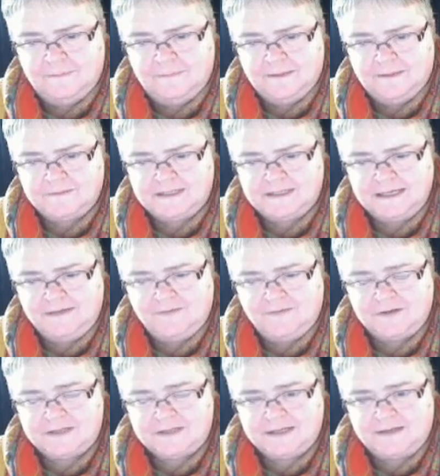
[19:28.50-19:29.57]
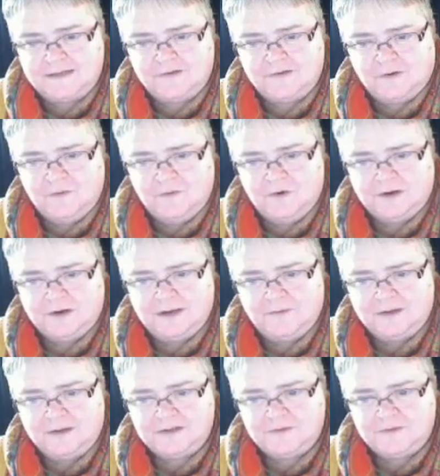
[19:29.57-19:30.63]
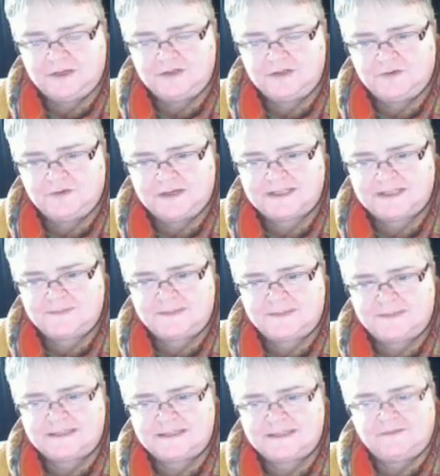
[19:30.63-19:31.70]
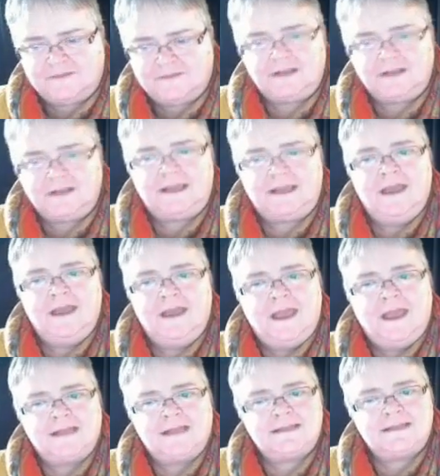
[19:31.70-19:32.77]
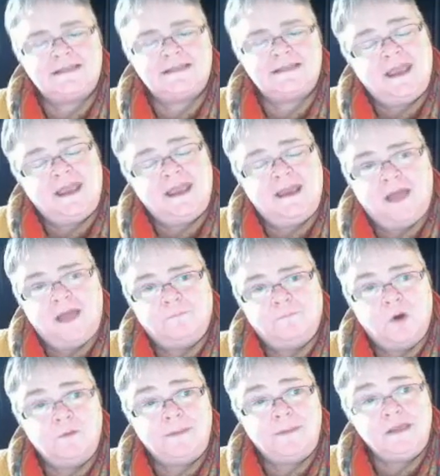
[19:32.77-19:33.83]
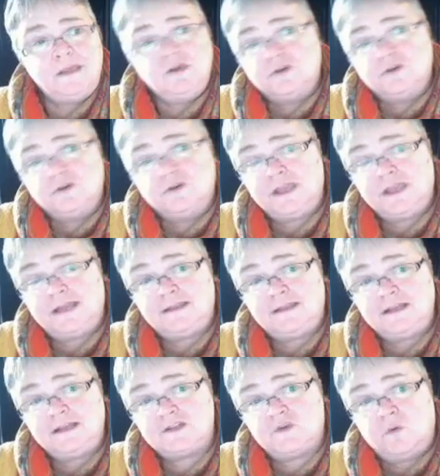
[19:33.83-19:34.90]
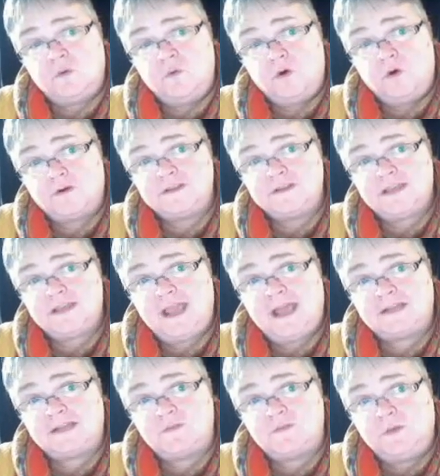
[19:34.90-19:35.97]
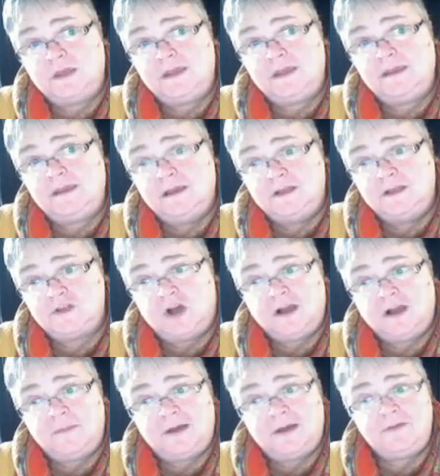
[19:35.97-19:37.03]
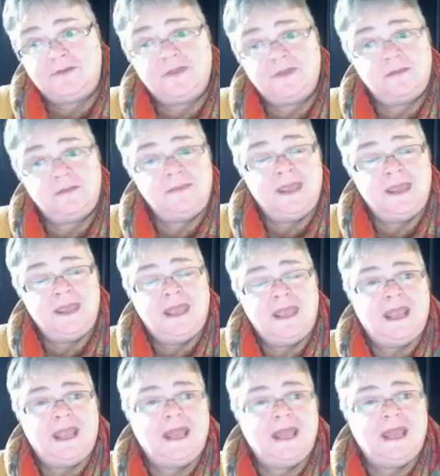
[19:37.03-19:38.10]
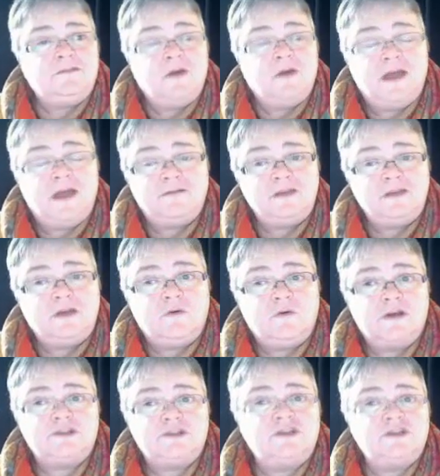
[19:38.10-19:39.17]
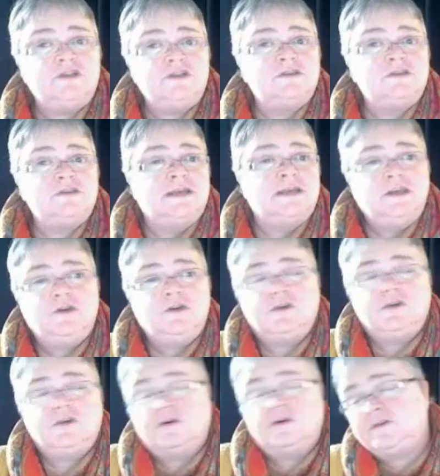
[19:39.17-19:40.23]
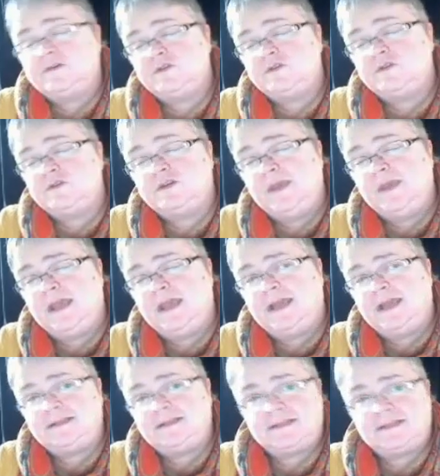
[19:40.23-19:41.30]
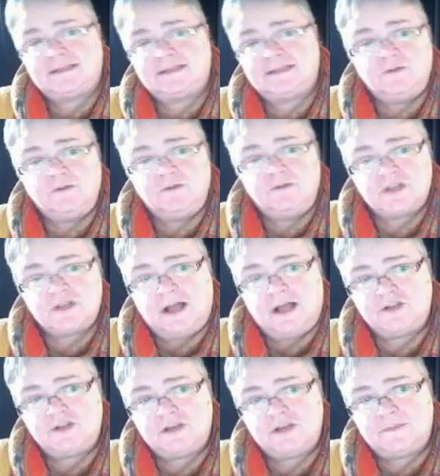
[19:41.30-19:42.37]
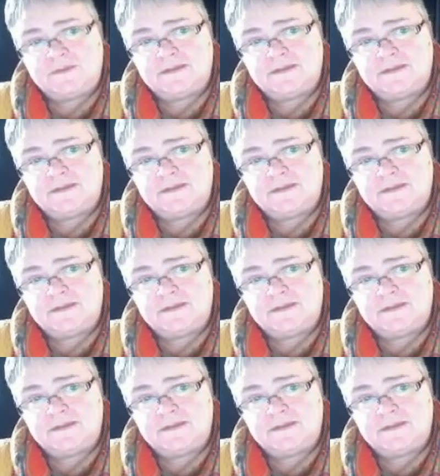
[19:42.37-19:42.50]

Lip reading: We're seeing if there's another award I want to address specifically. As I say, I'm hoping you're looking at these awards as we talk about them, and if you have any questions, you can always reach me at Distinguished Scholarships